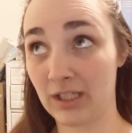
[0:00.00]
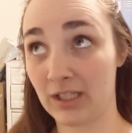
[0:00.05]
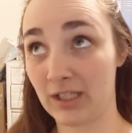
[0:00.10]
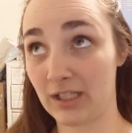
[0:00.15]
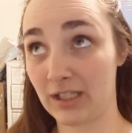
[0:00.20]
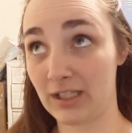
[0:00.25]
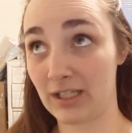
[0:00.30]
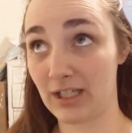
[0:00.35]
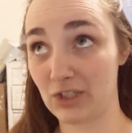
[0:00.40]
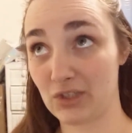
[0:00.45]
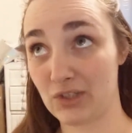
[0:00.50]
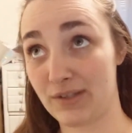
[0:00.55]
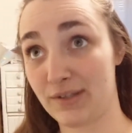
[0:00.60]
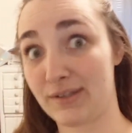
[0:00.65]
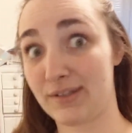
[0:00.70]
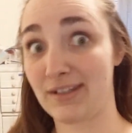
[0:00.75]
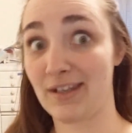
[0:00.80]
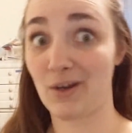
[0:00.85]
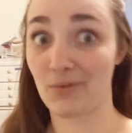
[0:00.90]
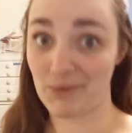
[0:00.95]
not just
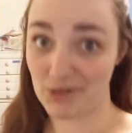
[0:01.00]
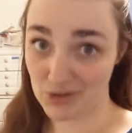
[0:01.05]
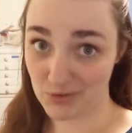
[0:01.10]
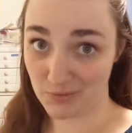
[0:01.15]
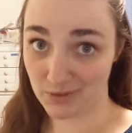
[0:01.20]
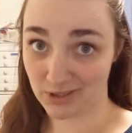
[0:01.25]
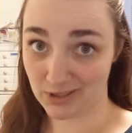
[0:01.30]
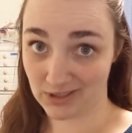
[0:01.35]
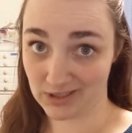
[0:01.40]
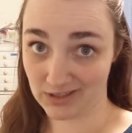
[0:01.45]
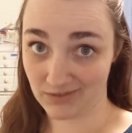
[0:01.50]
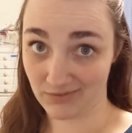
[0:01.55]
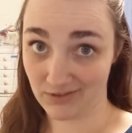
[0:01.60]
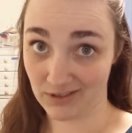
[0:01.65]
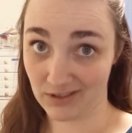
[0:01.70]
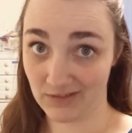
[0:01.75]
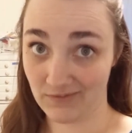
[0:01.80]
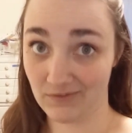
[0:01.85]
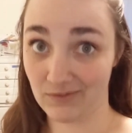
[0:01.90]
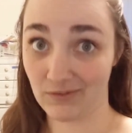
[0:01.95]
see how much we can get rid
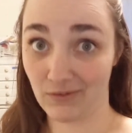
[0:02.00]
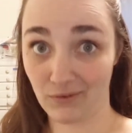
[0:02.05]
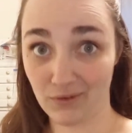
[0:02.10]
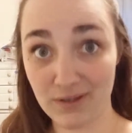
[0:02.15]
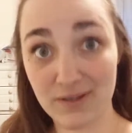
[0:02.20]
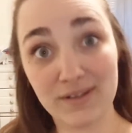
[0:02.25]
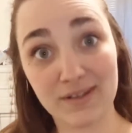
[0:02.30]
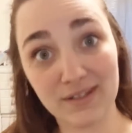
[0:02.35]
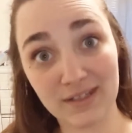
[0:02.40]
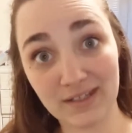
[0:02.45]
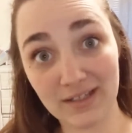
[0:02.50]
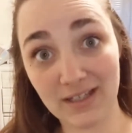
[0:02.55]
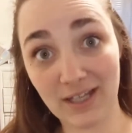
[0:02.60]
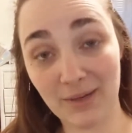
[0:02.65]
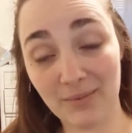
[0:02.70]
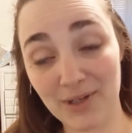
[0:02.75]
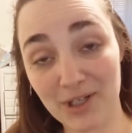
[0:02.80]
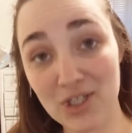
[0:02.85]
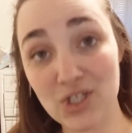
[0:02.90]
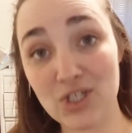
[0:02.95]
of, or see how
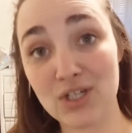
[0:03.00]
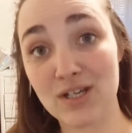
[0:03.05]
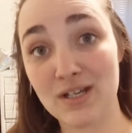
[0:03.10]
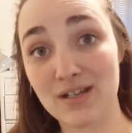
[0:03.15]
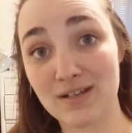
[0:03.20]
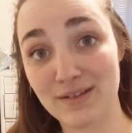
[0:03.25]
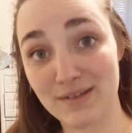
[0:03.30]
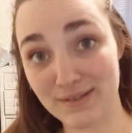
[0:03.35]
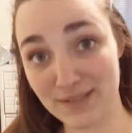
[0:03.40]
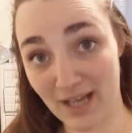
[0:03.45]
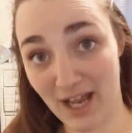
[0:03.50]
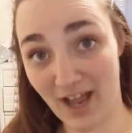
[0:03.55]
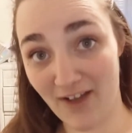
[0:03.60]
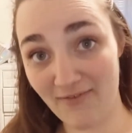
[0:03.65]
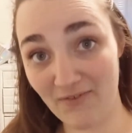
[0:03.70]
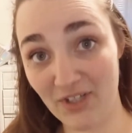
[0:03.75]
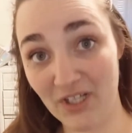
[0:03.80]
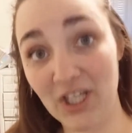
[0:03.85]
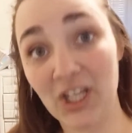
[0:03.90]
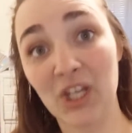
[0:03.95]
much stuff
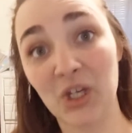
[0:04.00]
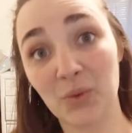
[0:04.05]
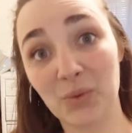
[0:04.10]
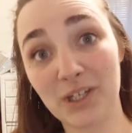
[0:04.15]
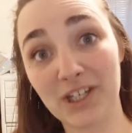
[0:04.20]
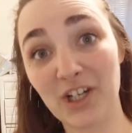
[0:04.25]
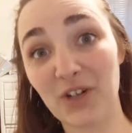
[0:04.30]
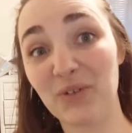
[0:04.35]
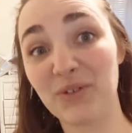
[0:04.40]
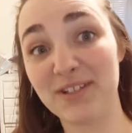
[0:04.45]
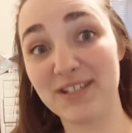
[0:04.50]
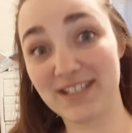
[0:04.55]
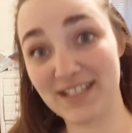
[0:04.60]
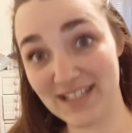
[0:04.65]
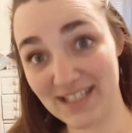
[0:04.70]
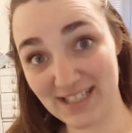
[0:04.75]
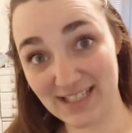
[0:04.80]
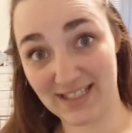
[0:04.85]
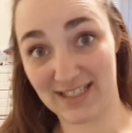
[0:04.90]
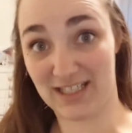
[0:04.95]
we don't
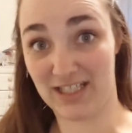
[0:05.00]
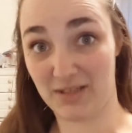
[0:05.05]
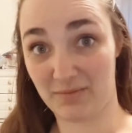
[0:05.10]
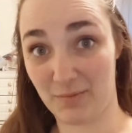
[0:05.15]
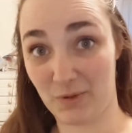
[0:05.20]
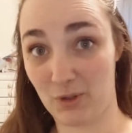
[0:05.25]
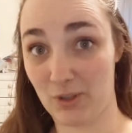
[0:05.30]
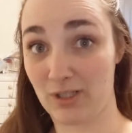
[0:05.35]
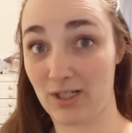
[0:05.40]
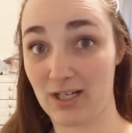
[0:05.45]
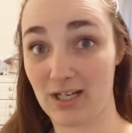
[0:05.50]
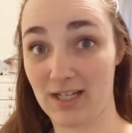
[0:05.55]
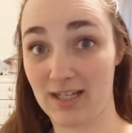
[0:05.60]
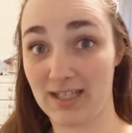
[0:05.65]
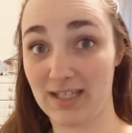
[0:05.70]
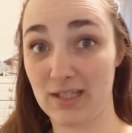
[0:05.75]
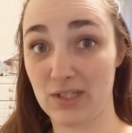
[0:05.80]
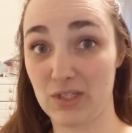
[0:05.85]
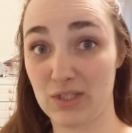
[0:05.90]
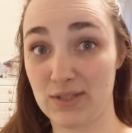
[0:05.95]
need anymore
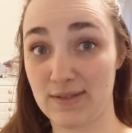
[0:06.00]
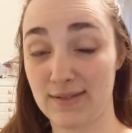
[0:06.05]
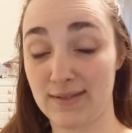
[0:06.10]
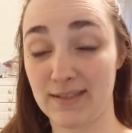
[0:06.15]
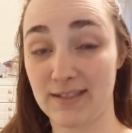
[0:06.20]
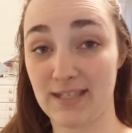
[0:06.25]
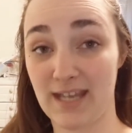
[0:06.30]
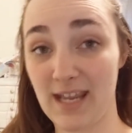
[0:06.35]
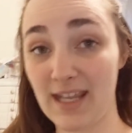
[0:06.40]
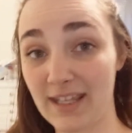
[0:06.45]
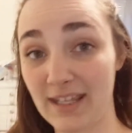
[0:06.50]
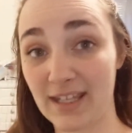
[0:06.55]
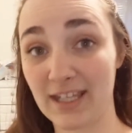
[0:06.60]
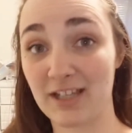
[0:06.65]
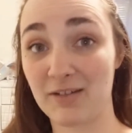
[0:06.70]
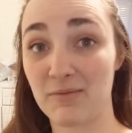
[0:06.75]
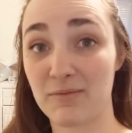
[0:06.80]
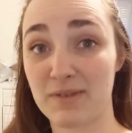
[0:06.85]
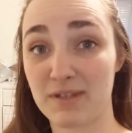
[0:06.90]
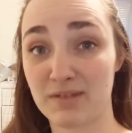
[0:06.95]
that's just taking up
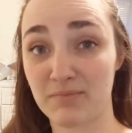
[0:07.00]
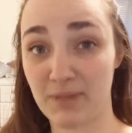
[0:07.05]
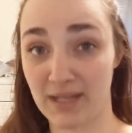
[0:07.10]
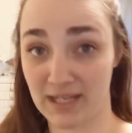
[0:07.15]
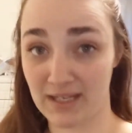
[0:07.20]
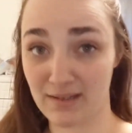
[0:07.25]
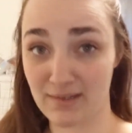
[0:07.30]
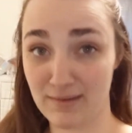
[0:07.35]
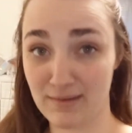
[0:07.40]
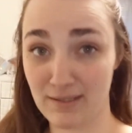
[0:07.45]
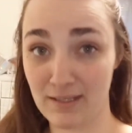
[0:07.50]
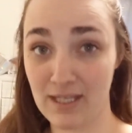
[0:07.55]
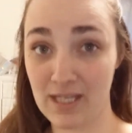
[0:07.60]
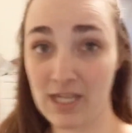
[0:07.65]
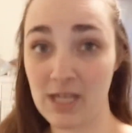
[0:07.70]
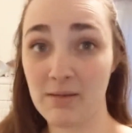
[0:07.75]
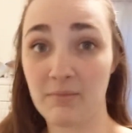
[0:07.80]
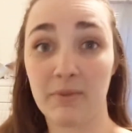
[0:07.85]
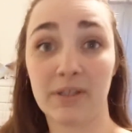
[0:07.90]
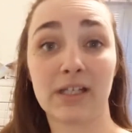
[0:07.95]
space.
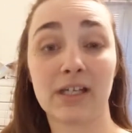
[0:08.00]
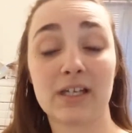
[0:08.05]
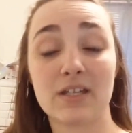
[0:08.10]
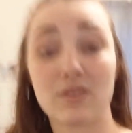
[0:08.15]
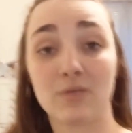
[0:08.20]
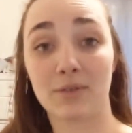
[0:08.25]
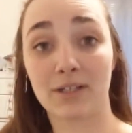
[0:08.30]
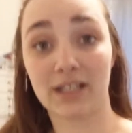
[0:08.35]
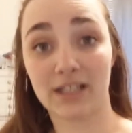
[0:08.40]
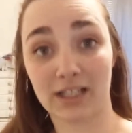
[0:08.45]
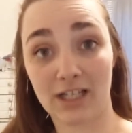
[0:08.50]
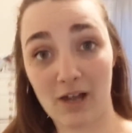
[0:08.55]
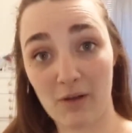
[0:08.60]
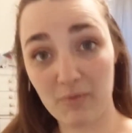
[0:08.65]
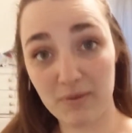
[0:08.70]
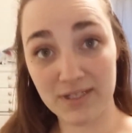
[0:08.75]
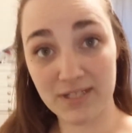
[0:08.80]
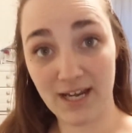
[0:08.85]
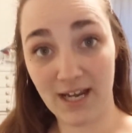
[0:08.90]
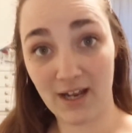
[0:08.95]
Because when it comes
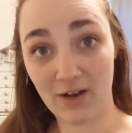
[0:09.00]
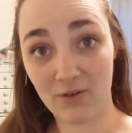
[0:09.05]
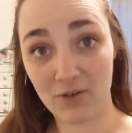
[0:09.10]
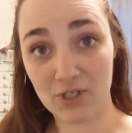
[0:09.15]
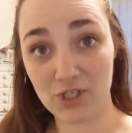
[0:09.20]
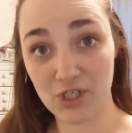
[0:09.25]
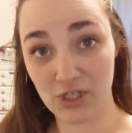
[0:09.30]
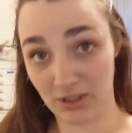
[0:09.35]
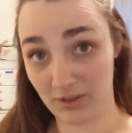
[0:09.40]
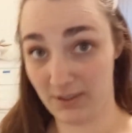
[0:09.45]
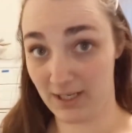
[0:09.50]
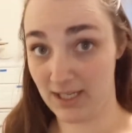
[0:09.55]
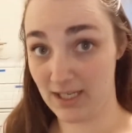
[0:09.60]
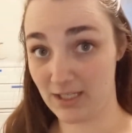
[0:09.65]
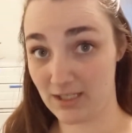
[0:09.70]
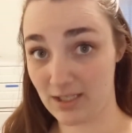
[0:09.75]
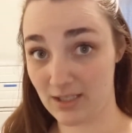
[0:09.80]
down to it,